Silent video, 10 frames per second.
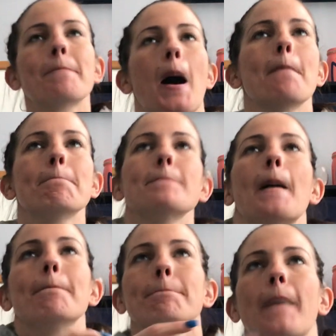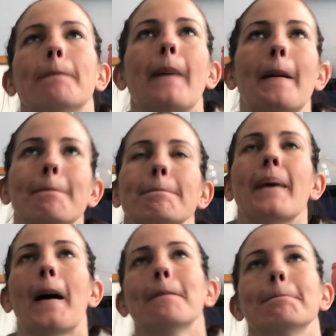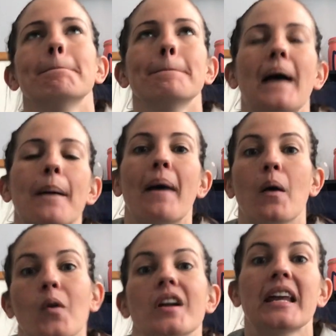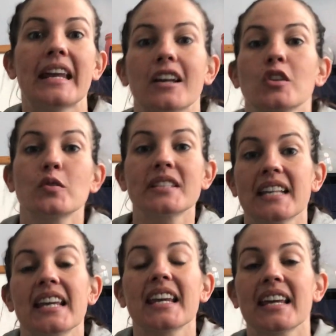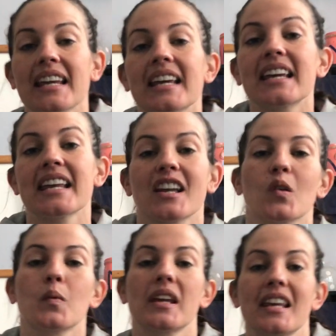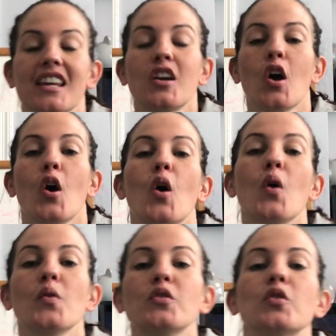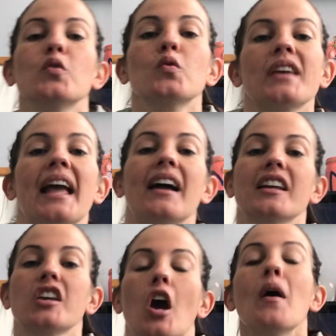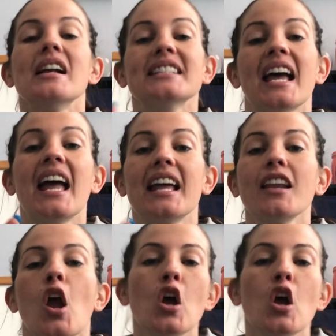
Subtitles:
Bum, bum, bum, bum, bum, bum. I want to hear you sing. Here we go. You can it go. 10,